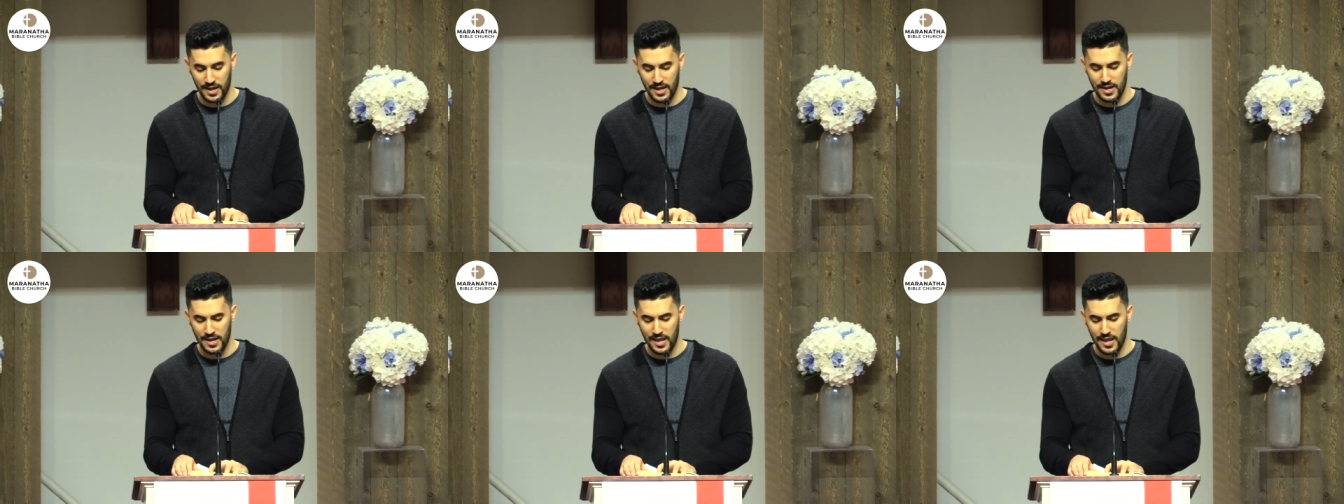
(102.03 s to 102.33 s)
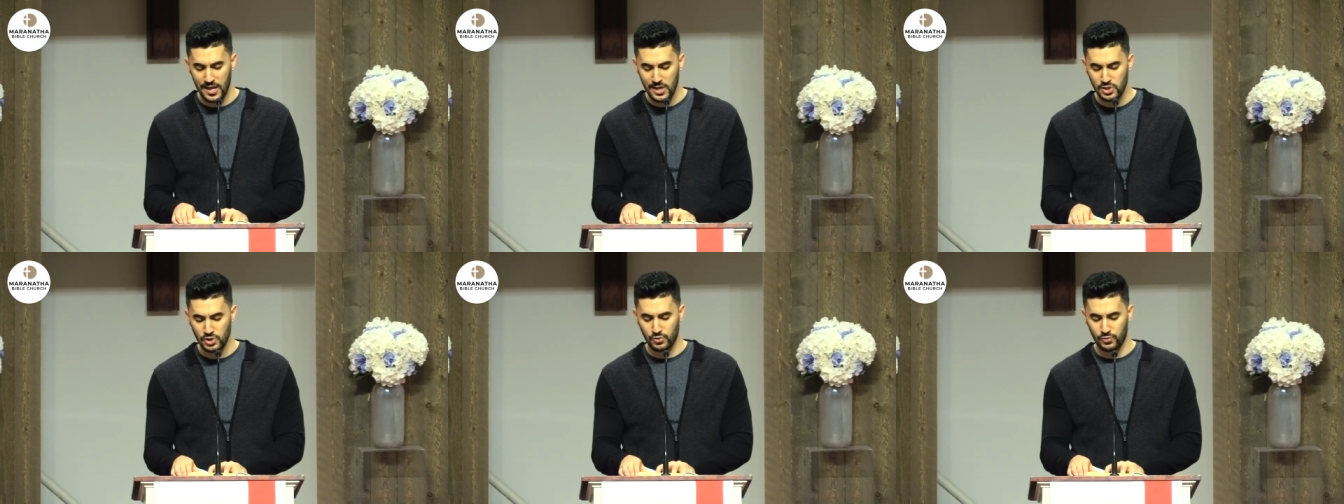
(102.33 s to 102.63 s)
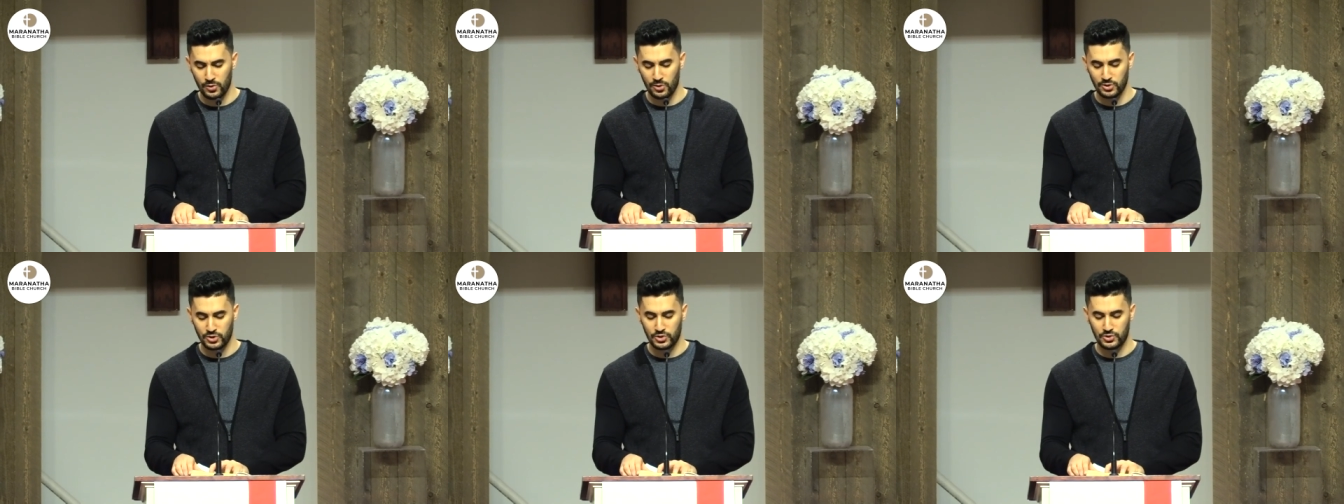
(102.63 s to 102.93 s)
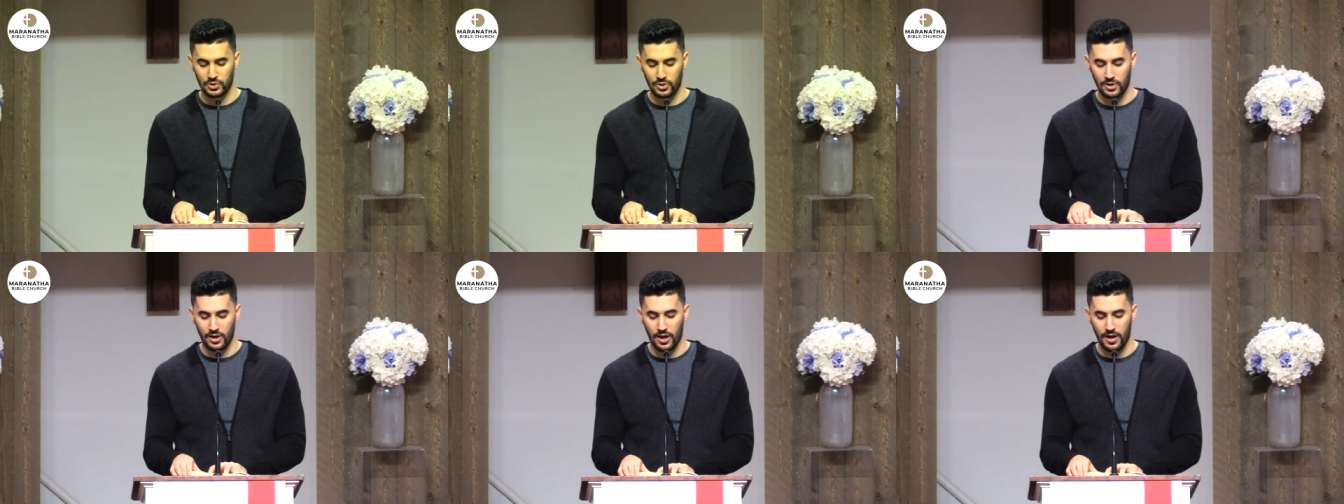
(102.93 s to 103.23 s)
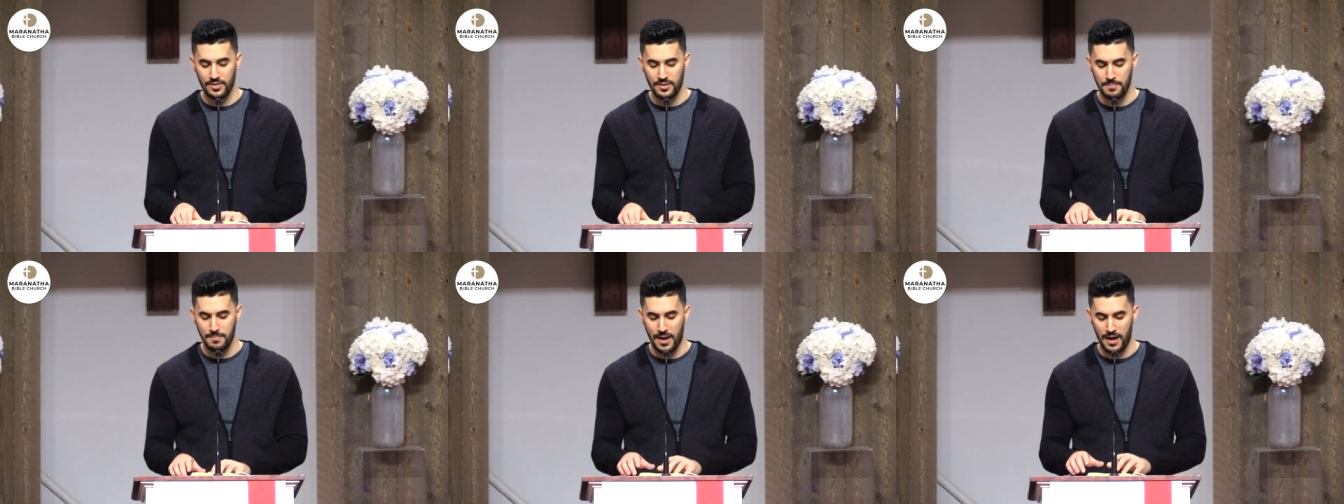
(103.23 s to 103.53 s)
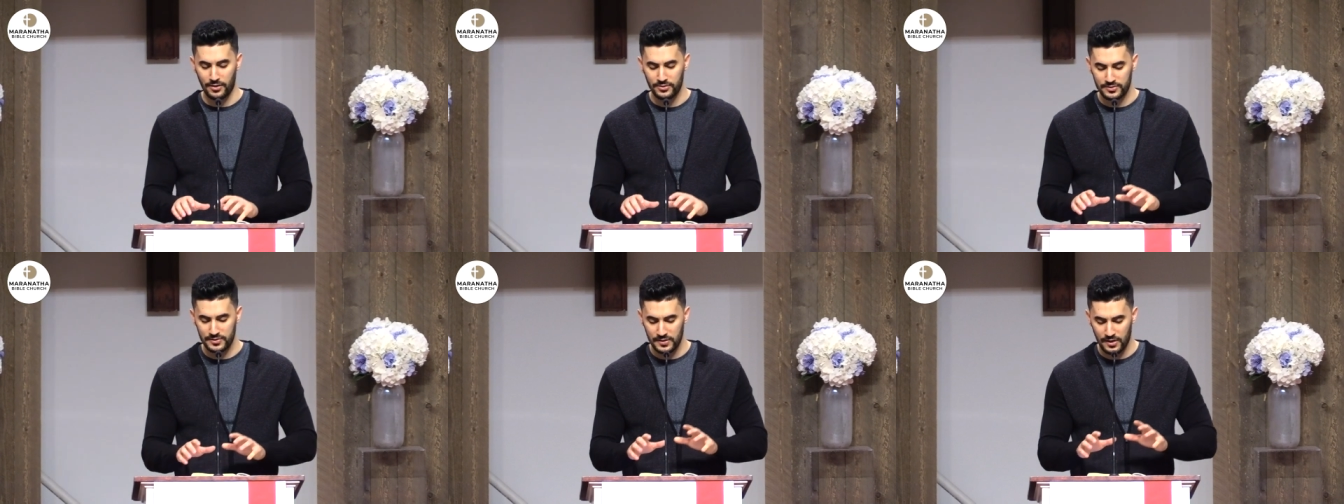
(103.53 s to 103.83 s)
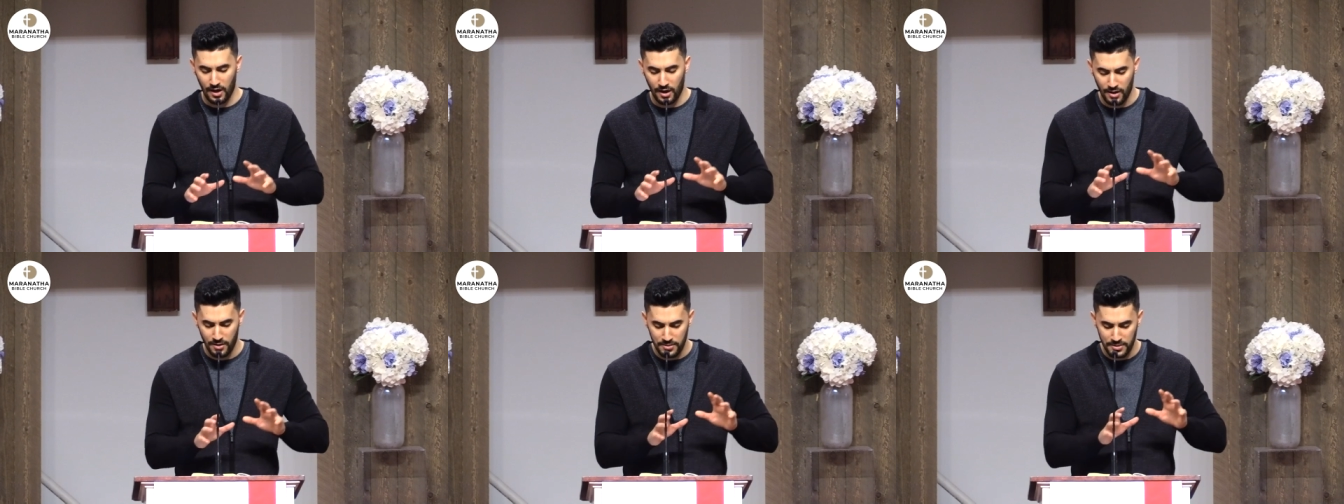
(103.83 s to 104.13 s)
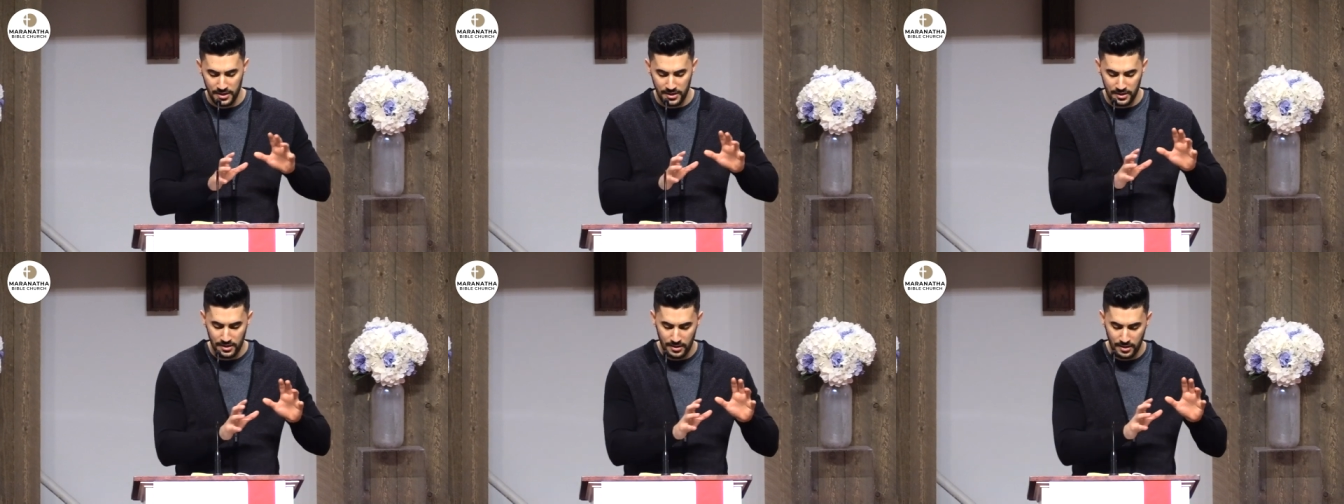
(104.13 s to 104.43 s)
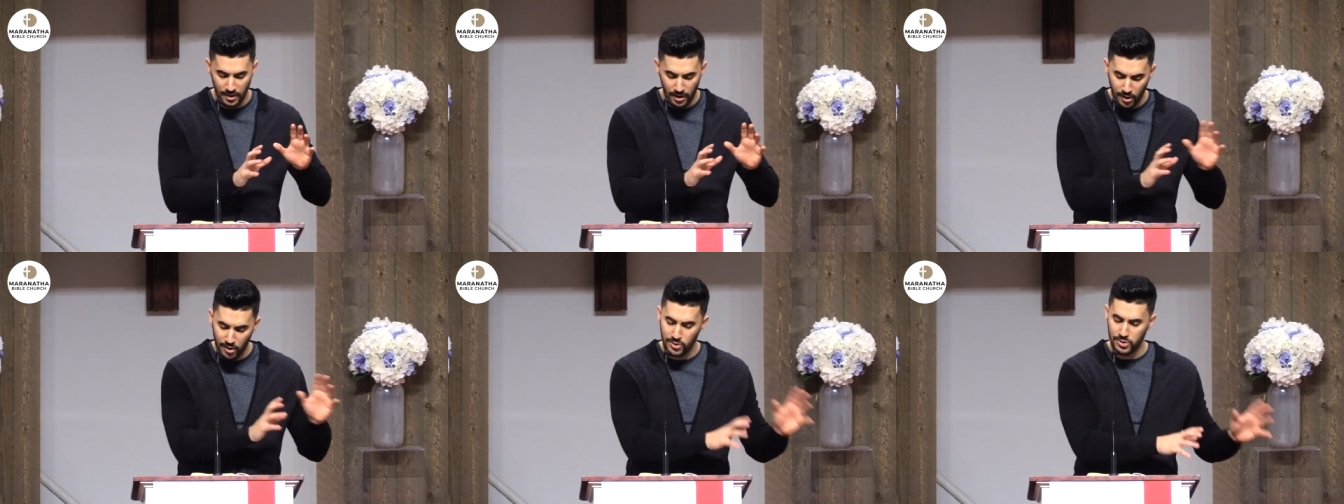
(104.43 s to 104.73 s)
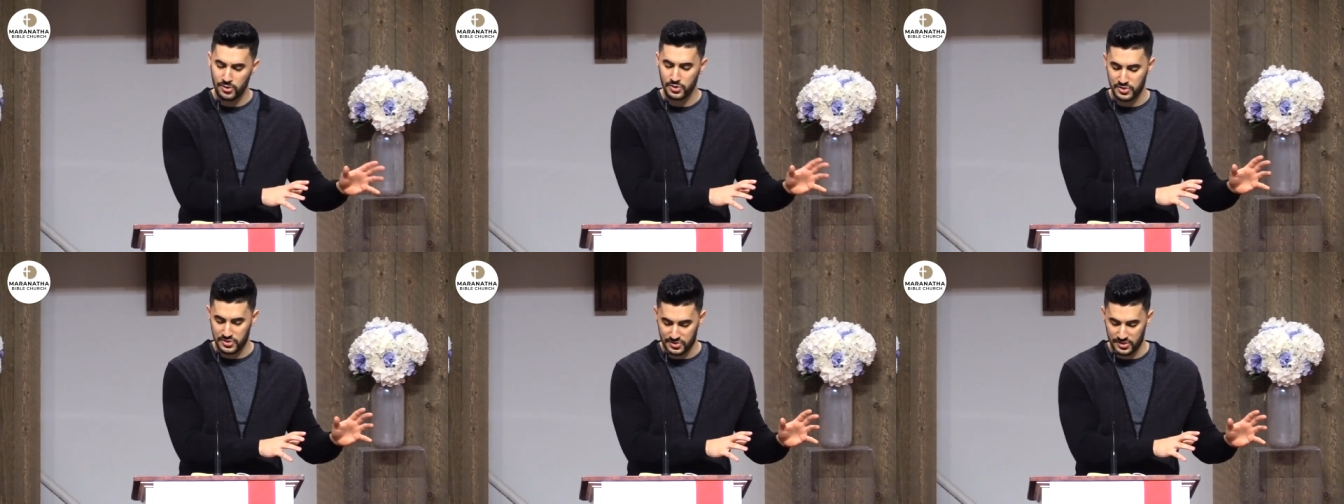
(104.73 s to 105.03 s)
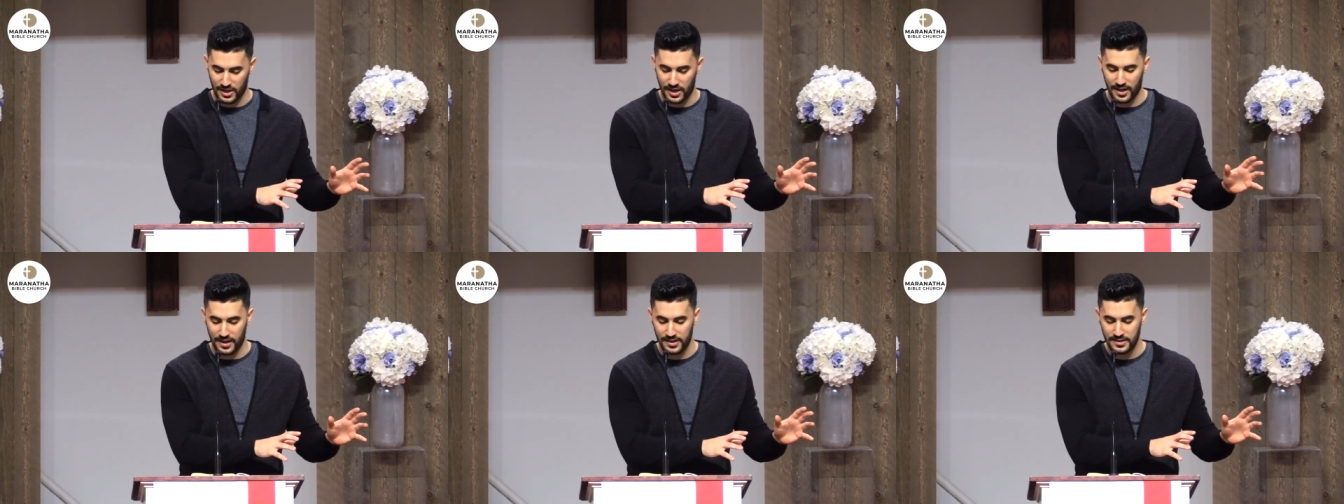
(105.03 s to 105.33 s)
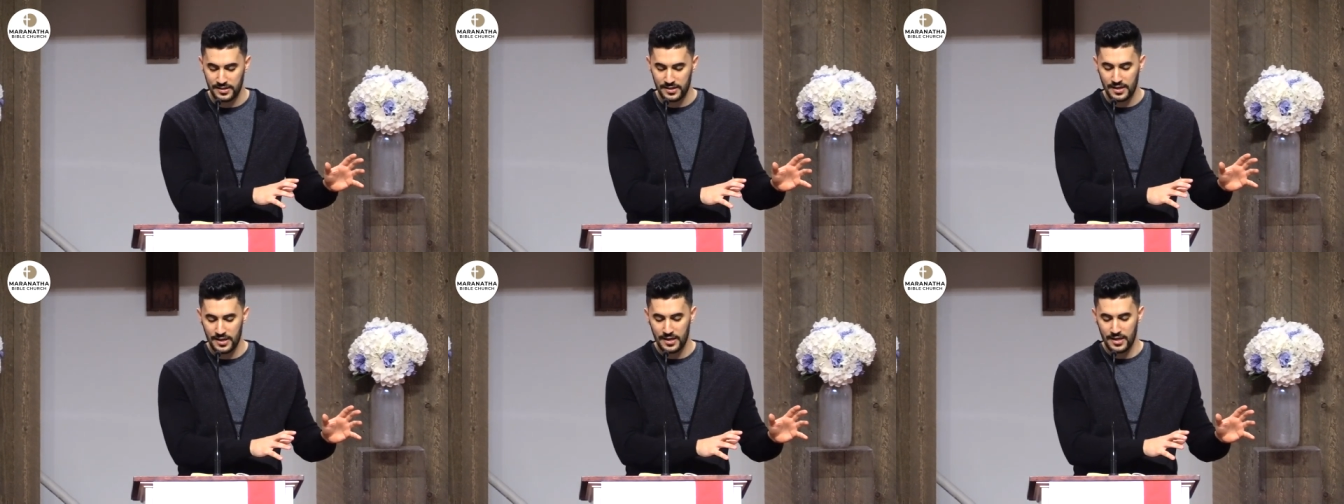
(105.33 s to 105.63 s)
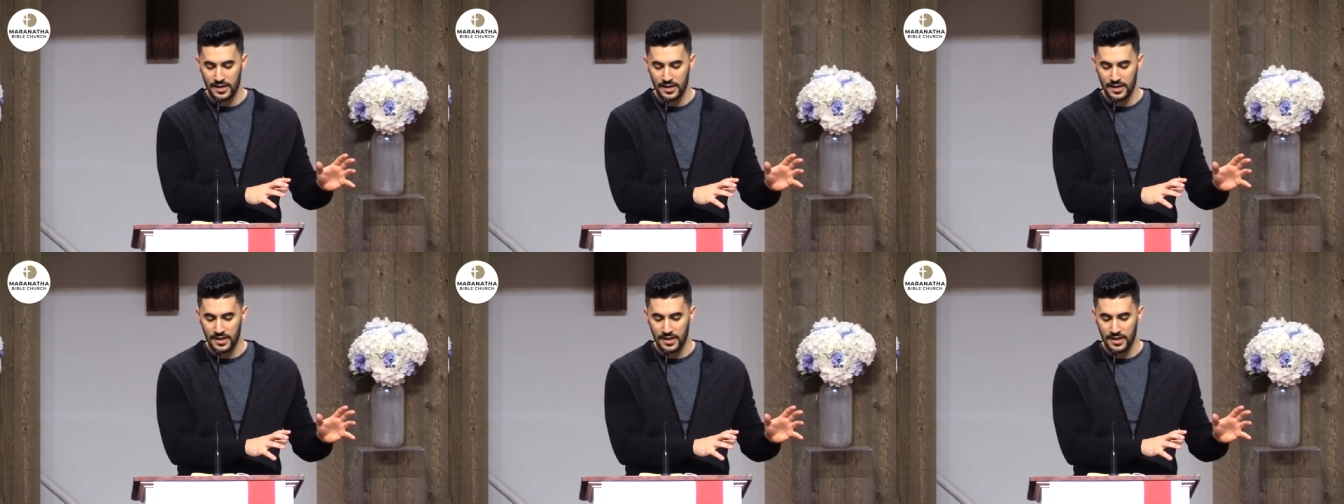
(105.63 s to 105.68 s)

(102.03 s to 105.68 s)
and Israel stood on the mountain on the other side,